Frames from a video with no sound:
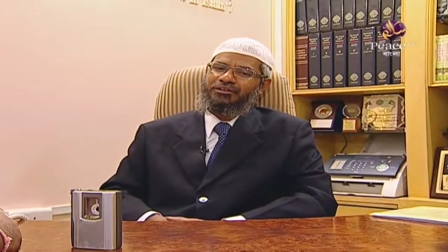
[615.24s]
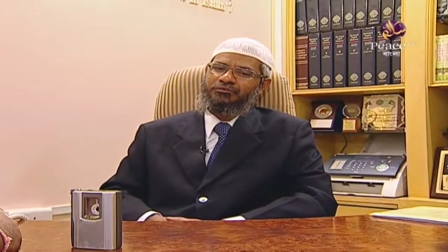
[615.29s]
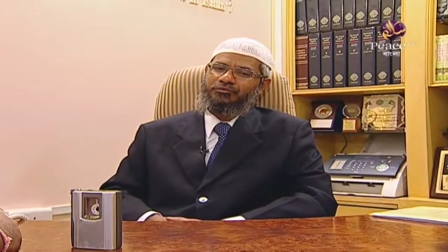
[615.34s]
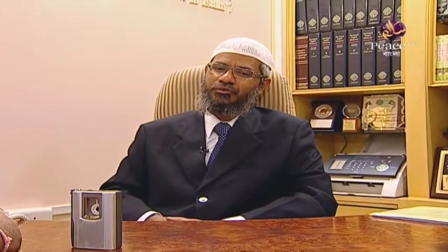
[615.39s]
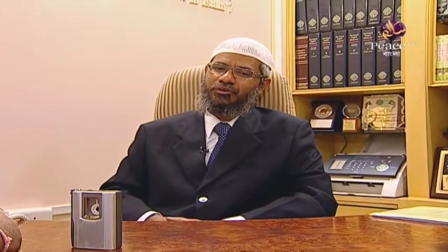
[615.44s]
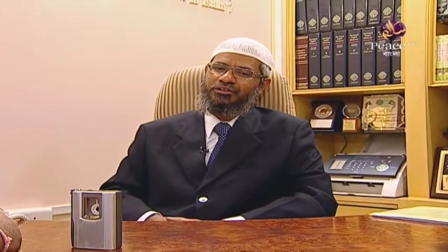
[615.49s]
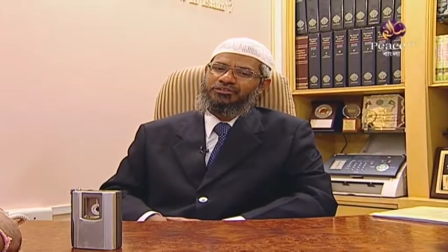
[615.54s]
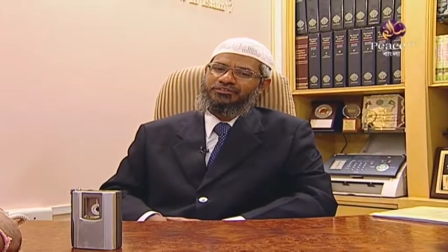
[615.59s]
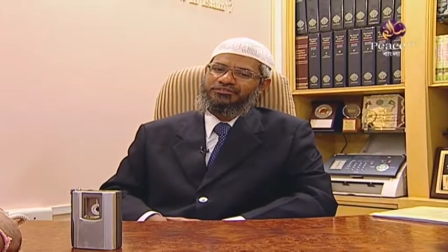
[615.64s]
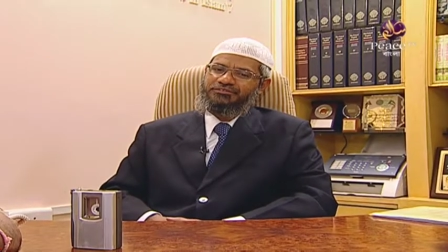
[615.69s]

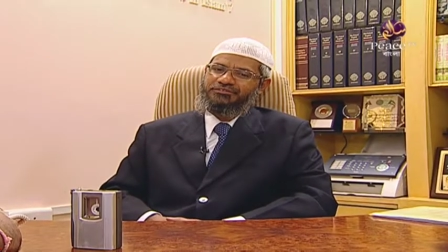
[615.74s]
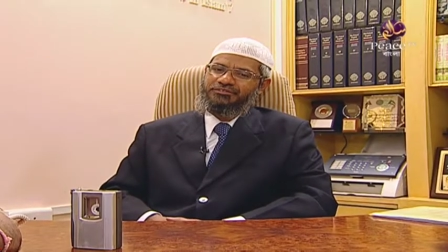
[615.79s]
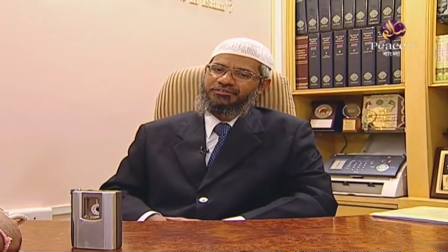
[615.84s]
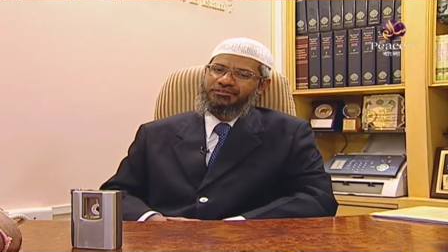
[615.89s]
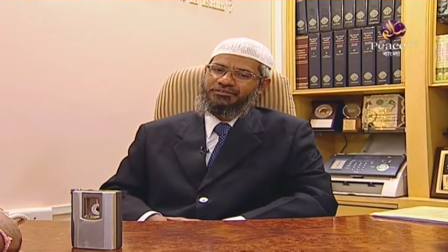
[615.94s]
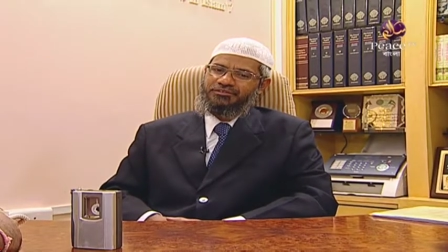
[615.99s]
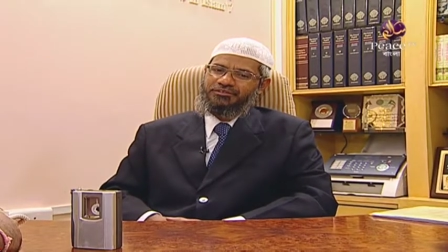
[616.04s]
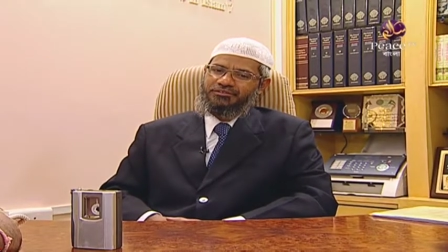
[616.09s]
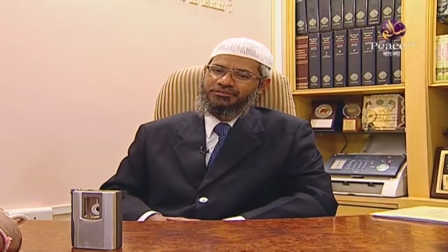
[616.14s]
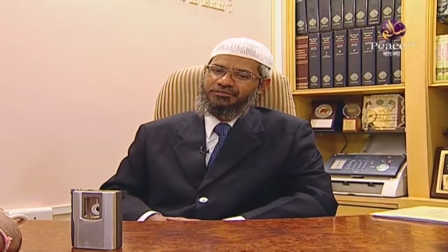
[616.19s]
It
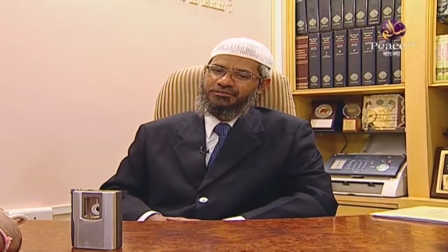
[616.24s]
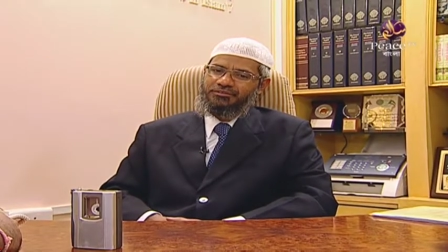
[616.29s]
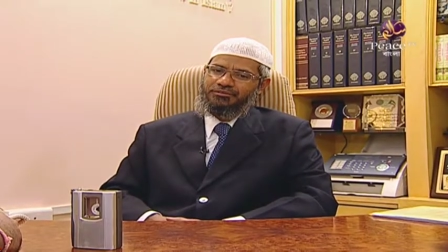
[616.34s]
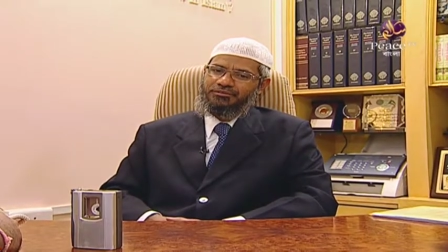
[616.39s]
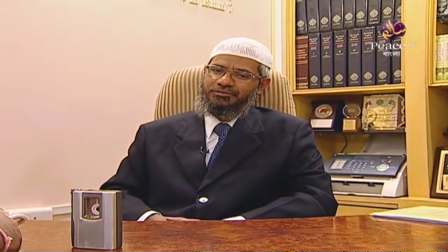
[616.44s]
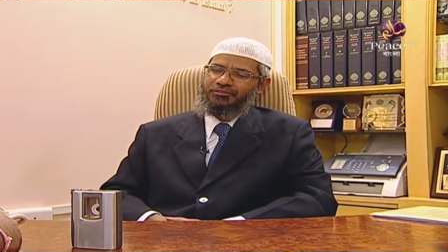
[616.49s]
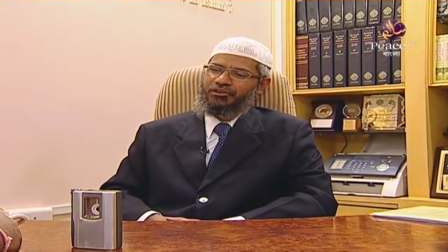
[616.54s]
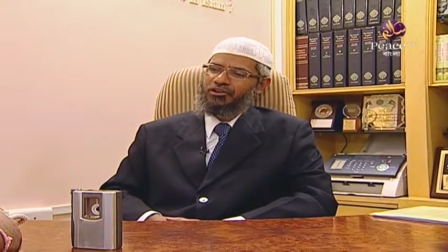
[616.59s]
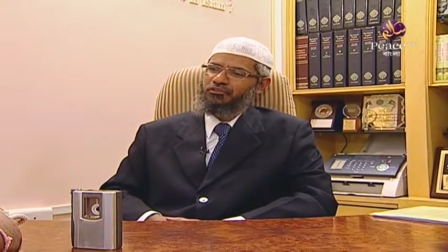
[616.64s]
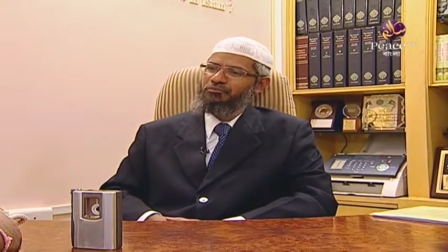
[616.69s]
was
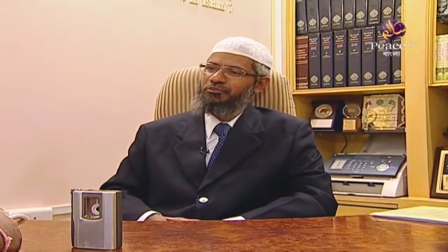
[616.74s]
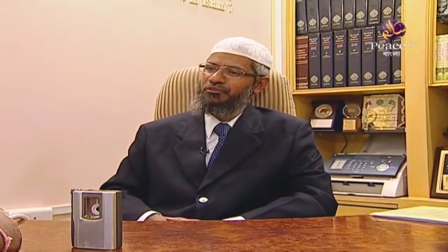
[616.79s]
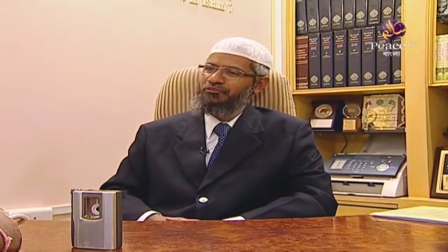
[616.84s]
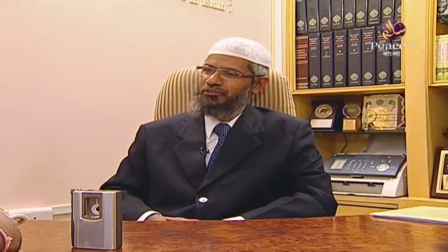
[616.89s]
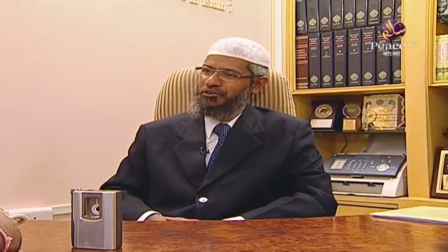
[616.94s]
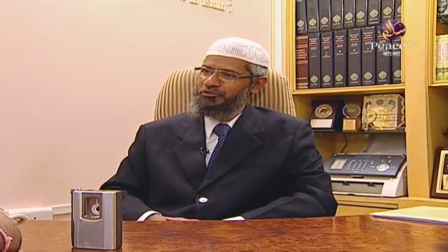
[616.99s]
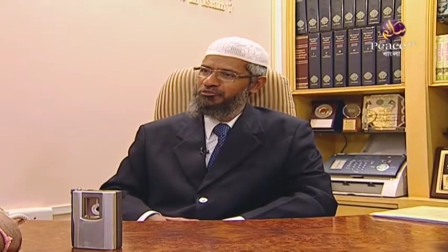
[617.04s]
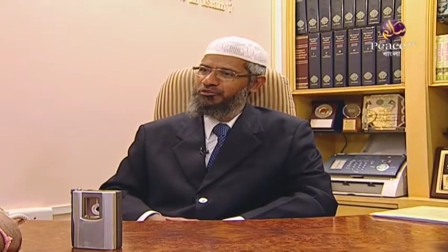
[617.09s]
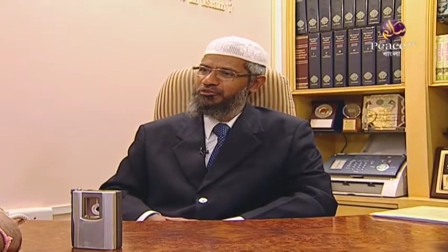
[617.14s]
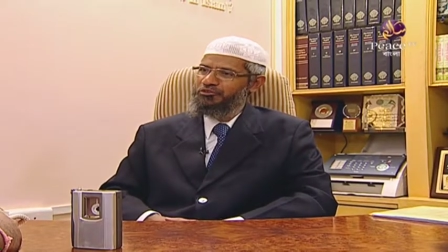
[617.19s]
one of my
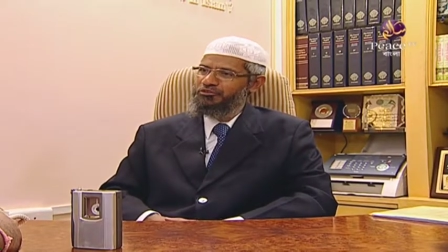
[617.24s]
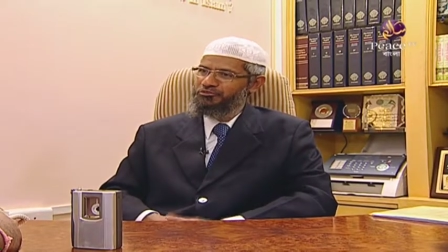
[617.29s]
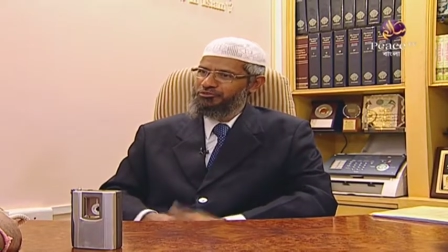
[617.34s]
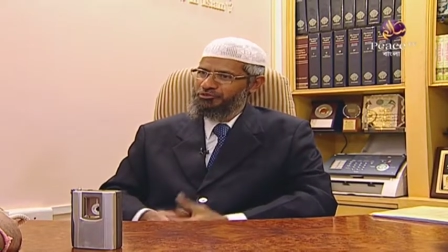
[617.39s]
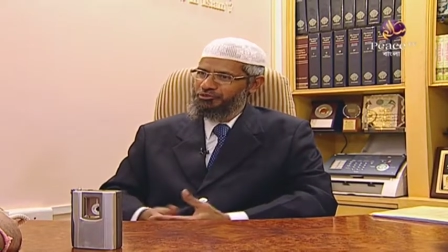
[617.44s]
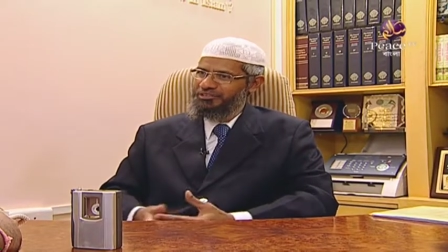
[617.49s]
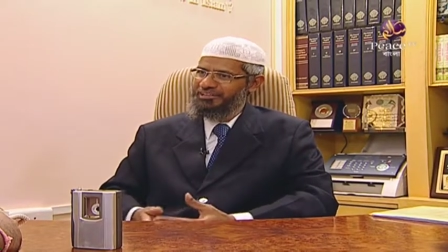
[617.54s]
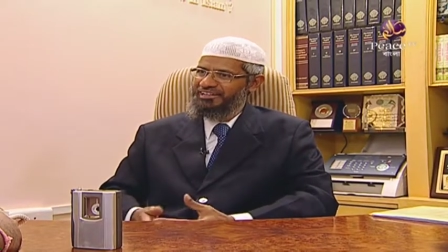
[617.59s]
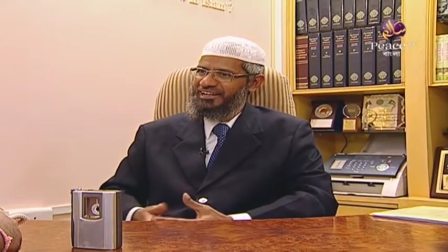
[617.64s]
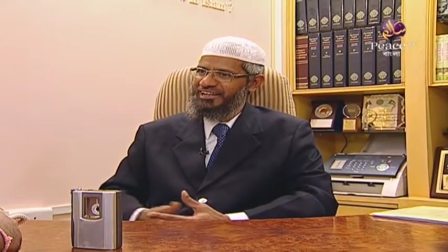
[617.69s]
friends was
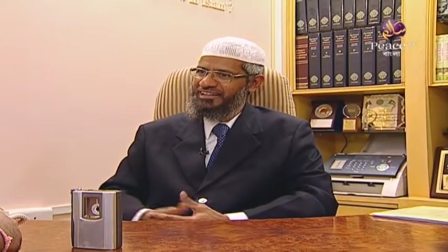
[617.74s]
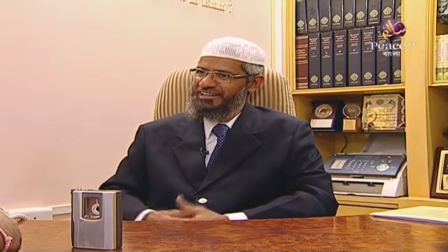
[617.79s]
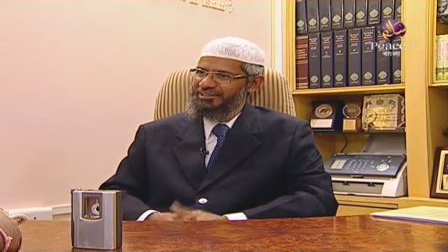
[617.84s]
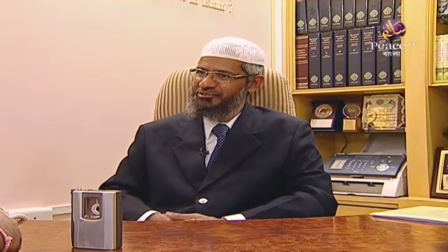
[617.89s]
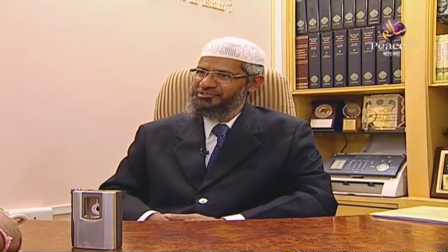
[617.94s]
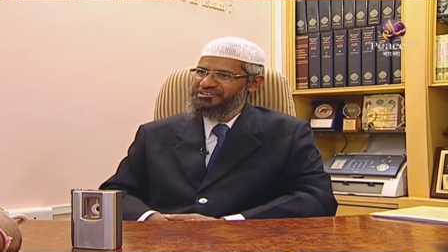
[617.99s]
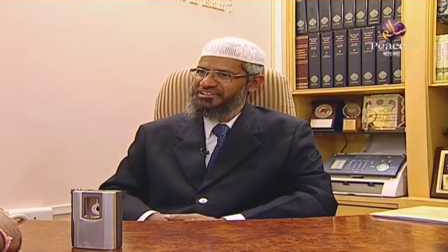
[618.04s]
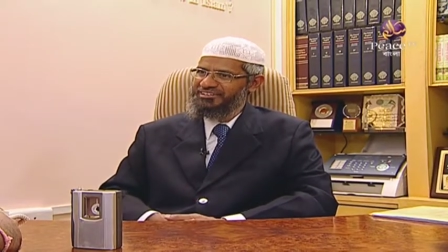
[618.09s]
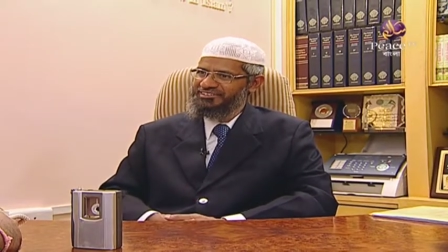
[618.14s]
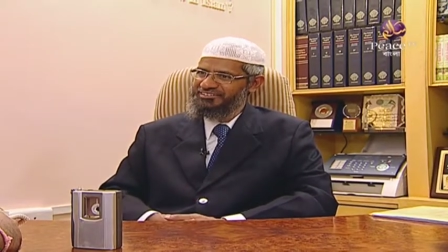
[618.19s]
also good in
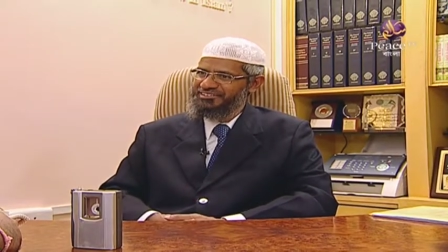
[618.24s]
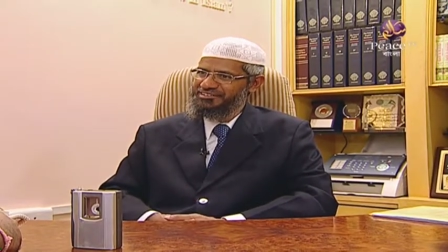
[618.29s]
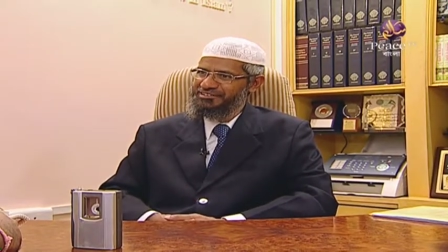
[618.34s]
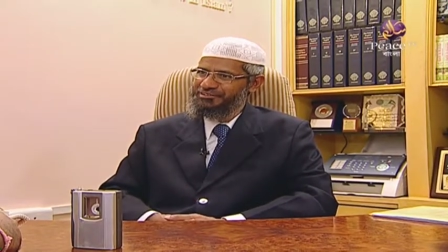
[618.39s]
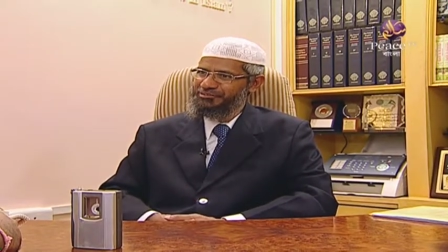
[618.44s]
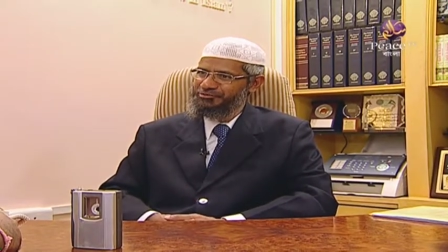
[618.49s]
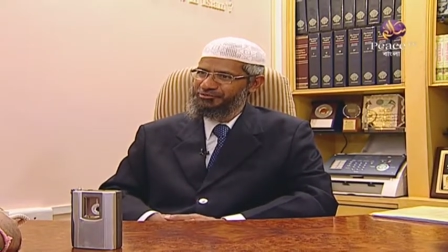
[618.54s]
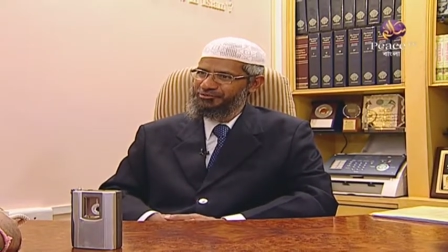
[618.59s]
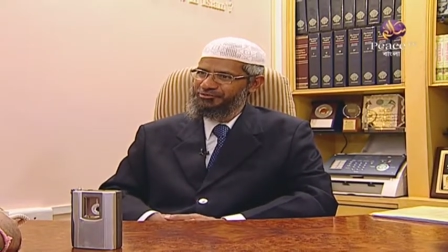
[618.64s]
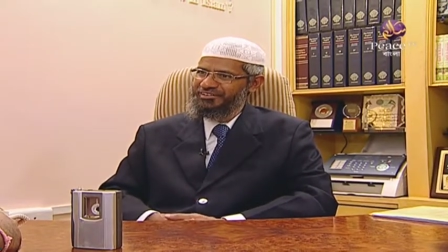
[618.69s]
handling question answer session.